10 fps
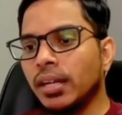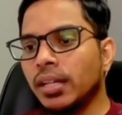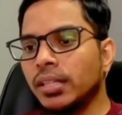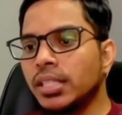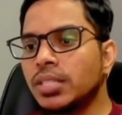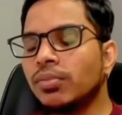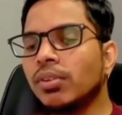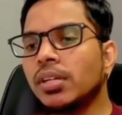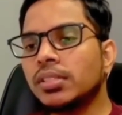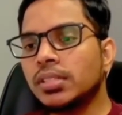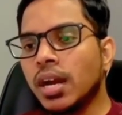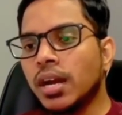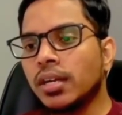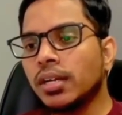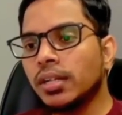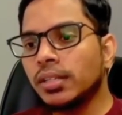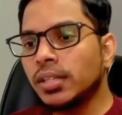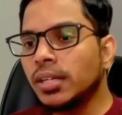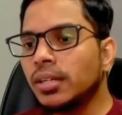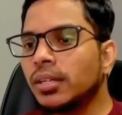This will start
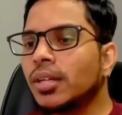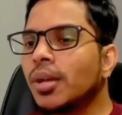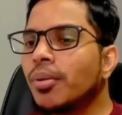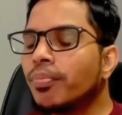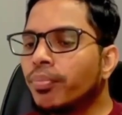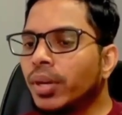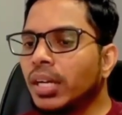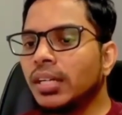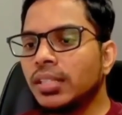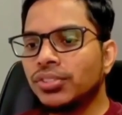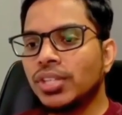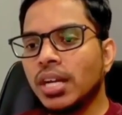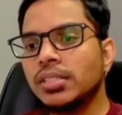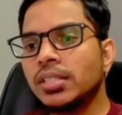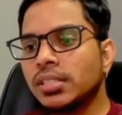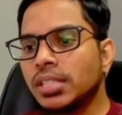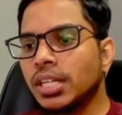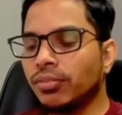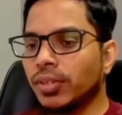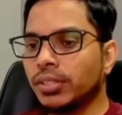the pre-discharge
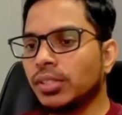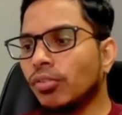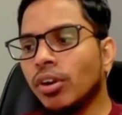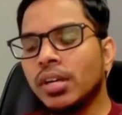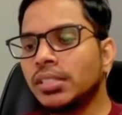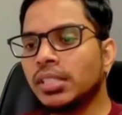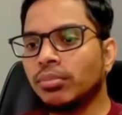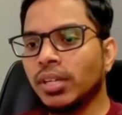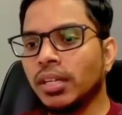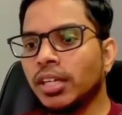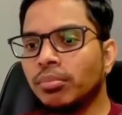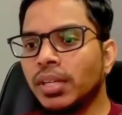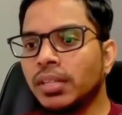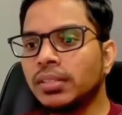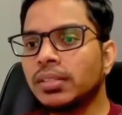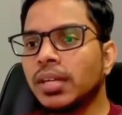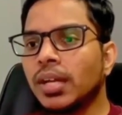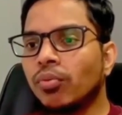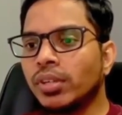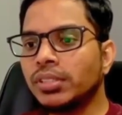sequence. What does it mean? It means
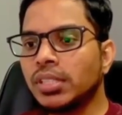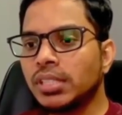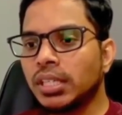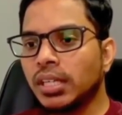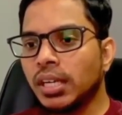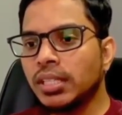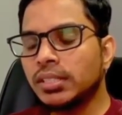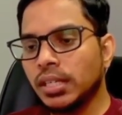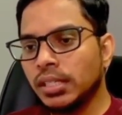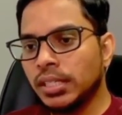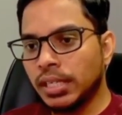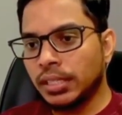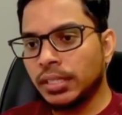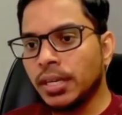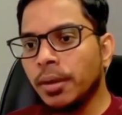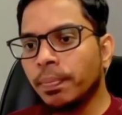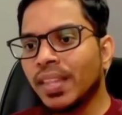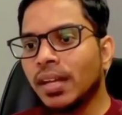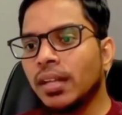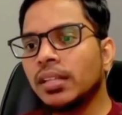once the signal is detected,
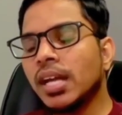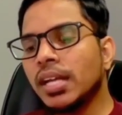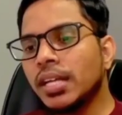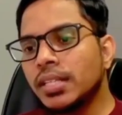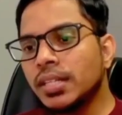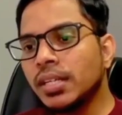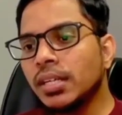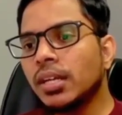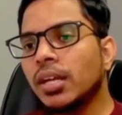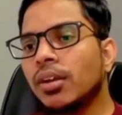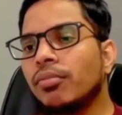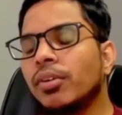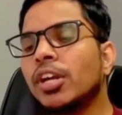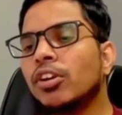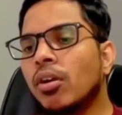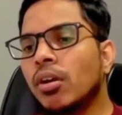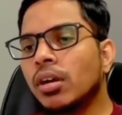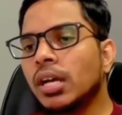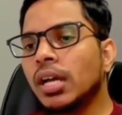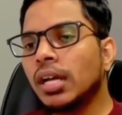the agent will not
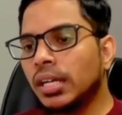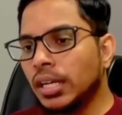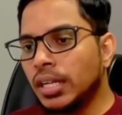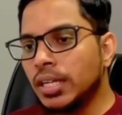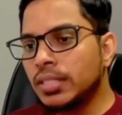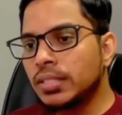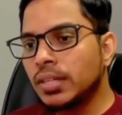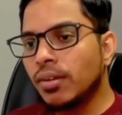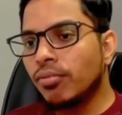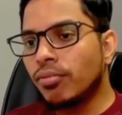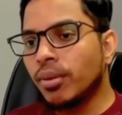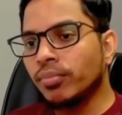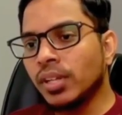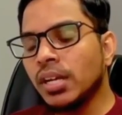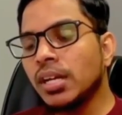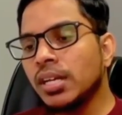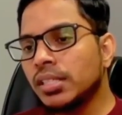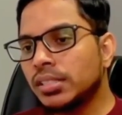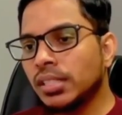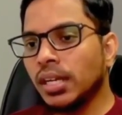release from the
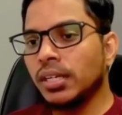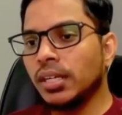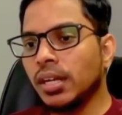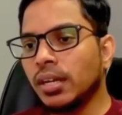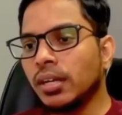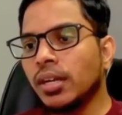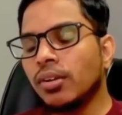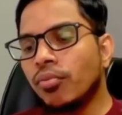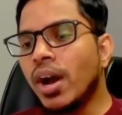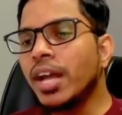cylinder. Why?